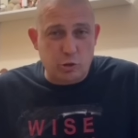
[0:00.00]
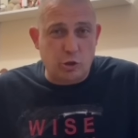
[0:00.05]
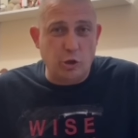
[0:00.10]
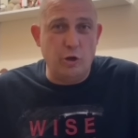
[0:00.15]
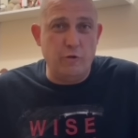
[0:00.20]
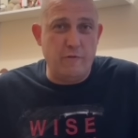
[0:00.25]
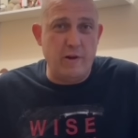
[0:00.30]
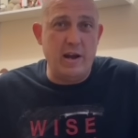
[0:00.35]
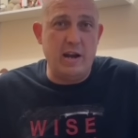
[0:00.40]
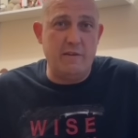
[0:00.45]
good
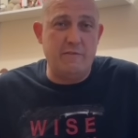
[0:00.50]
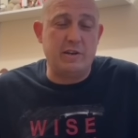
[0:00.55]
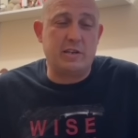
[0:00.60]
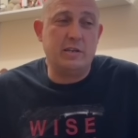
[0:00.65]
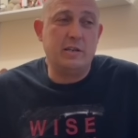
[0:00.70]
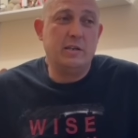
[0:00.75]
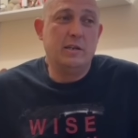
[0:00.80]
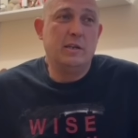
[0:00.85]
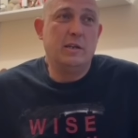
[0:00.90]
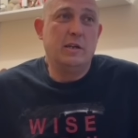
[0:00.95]
to relive it.
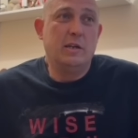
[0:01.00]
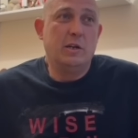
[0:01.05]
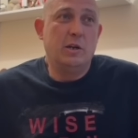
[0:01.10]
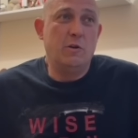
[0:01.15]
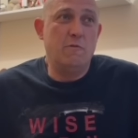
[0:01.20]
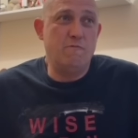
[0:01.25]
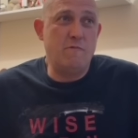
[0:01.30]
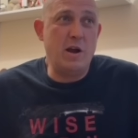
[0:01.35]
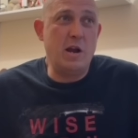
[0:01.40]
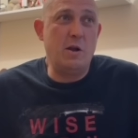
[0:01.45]

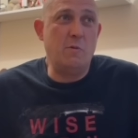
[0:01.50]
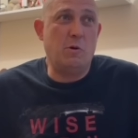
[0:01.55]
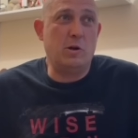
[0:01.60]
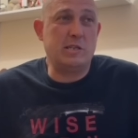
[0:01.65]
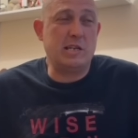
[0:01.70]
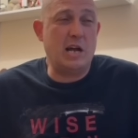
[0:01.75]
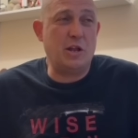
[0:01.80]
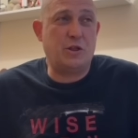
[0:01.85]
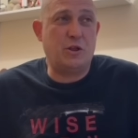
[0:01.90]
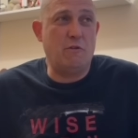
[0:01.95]
It really was.
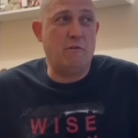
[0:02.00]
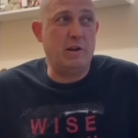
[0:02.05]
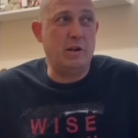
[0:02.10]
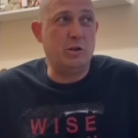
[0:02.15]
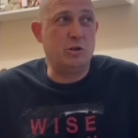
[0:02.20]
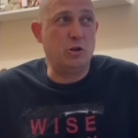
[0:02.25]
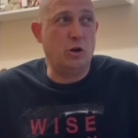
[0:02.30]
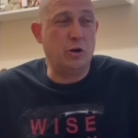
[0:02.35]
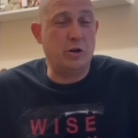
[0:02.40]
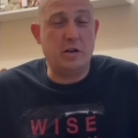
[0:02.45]
I thoroughly
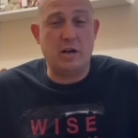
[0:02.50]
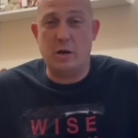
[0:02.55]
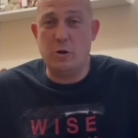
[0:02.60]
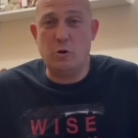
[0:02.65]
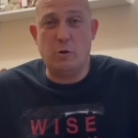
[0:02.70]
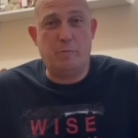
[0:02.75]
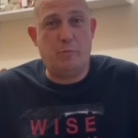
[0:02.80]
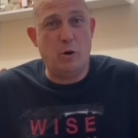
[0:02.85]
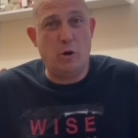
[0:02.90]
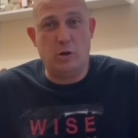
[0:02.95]
enjoyed it. I
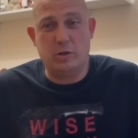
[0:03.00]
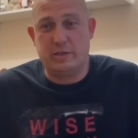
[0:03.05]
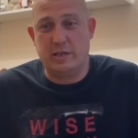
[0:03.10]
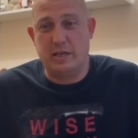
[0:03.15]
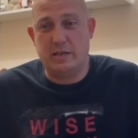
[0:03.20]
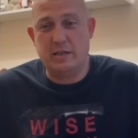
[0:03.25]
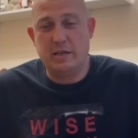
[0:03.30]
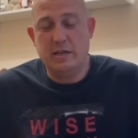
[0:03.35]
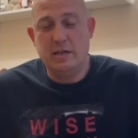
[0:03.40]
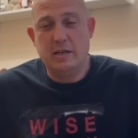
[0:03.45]
know Paul
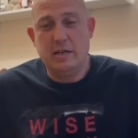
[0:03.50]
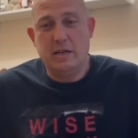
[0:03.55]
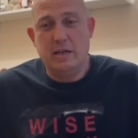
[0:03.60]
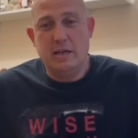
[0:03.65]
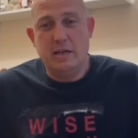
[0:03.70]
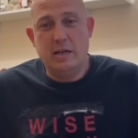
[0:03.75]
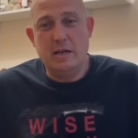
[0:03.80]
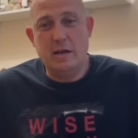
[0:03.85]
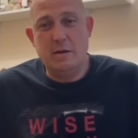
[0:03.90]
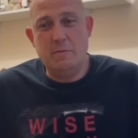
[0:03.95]
did.
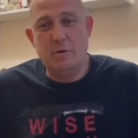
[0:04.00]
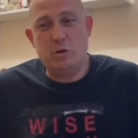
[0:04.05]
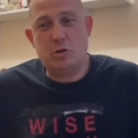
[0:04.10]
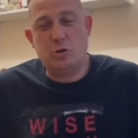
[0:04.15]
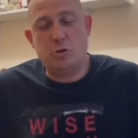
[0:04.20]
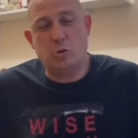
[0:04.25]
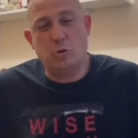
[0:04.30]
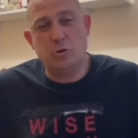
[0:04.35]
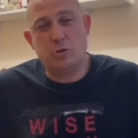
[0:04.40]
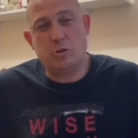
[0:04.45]
It
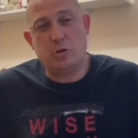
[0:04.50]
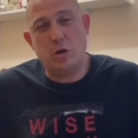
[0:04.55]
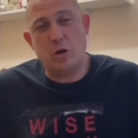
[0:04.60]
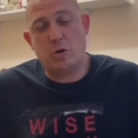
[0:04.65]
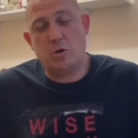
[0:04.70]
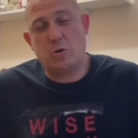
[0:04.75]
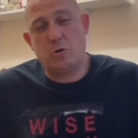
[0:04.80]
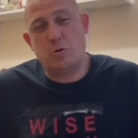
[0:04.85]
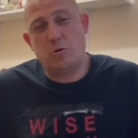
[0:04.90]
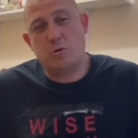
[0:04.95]

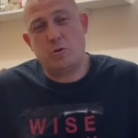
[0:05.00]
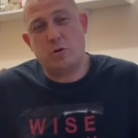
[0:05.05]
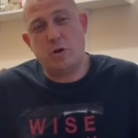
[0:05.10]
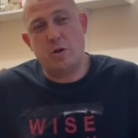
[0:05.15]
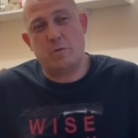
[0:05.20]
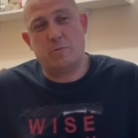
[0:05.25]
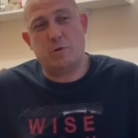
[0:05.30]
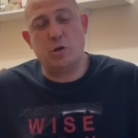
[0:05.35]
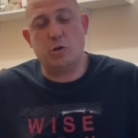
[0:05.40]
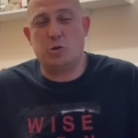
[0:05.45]

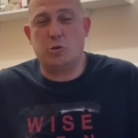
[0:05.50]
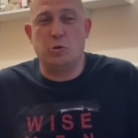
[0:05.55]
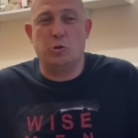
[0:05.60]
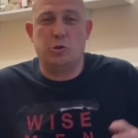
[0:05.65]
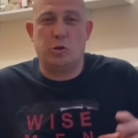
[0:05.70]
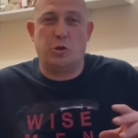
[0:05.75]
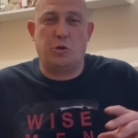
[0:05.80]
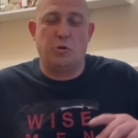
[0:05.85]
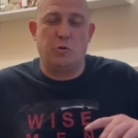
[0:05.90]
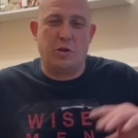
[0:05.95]
just shows
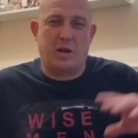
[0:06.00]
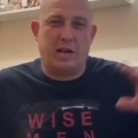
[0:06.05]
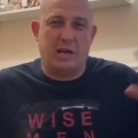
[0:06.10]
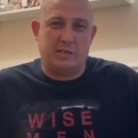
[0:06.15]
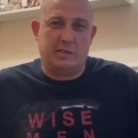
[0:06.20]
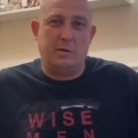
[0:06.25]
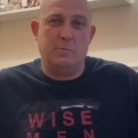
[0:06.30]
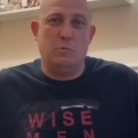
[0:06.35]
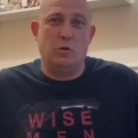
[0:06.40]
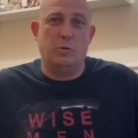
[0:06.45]
you through the
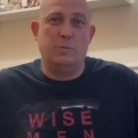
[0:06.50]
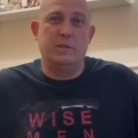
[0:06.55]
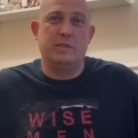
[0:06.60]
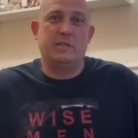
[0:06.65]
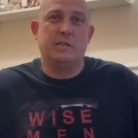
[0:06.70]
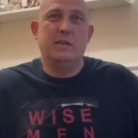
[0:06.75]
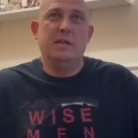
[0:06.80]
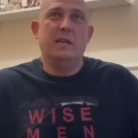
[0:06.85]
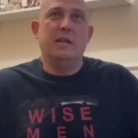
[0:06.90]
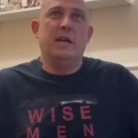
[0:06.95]
classic
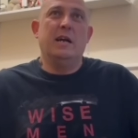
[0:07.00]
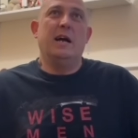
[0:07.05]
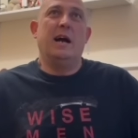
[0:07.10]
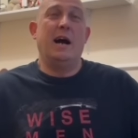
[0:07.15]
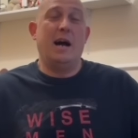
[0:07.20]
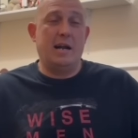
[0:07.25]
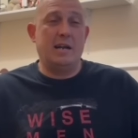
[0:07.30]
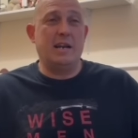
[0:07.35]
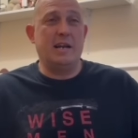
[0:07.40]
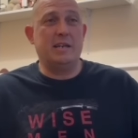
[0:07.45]
moments.
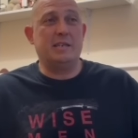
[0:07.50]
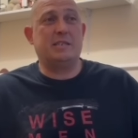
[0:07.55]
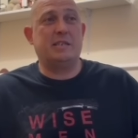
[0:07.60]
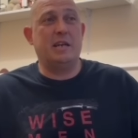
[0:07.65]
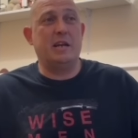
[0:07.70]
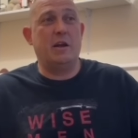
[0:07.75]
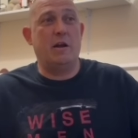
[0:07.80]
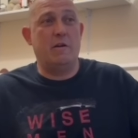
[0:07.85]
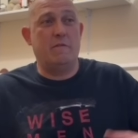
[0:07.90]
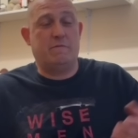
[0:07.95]
And like I say,
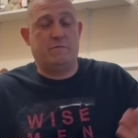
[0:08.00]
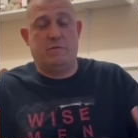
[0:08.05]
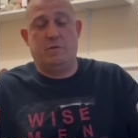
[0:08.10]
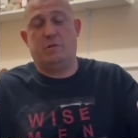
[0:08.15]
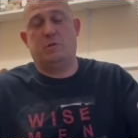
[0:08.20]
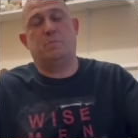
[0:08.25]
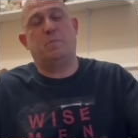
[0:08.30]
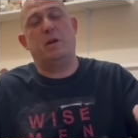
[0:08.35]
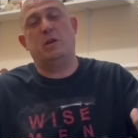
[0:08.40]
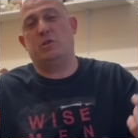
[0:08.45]
it
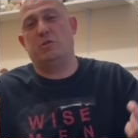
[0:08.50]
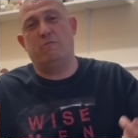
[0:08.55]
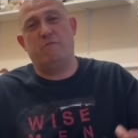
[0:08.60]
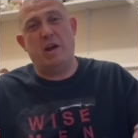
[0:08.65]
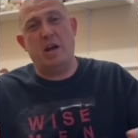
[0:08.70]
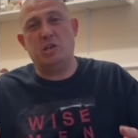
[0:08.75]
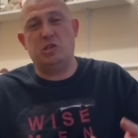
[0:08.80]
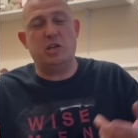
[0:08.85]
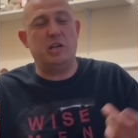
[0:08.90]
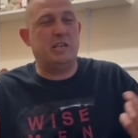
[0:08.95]
speaks to
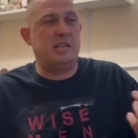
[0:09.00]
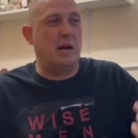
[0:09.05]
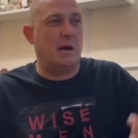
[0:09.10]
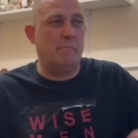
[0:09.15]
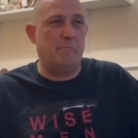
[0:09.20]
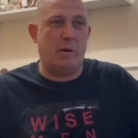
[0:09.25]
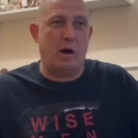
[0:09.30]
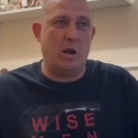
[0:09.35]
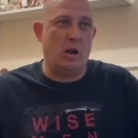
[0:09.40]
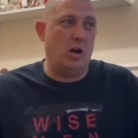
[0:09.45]
Reggie,
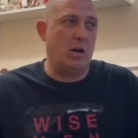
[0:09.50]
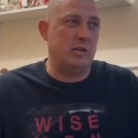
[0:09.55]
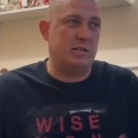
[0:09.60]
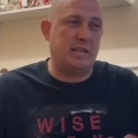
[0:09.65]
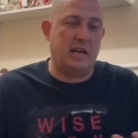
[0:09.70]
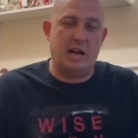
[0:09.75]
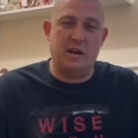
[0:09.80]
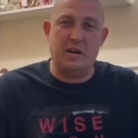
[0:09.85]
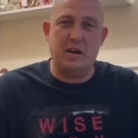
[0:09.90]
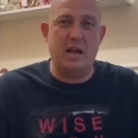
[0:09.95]
Dan Ballard,
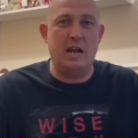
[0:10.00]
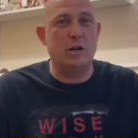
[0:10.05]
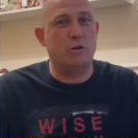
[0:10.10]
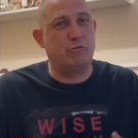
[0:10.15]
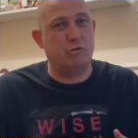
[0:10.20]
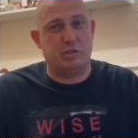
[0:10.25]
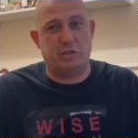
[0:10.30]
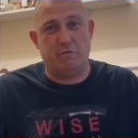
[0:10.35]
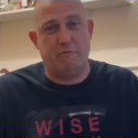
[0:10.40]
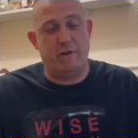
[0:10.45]
Dan Neil,
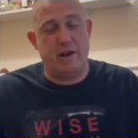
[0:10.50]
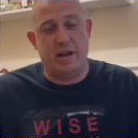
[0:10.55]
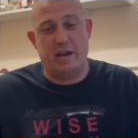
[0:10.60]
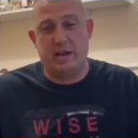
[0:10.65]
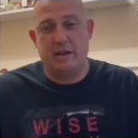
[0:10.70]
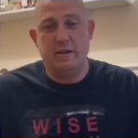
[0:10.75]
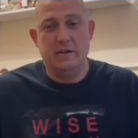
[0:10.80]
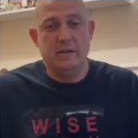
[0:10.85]
Chrissy Rigg.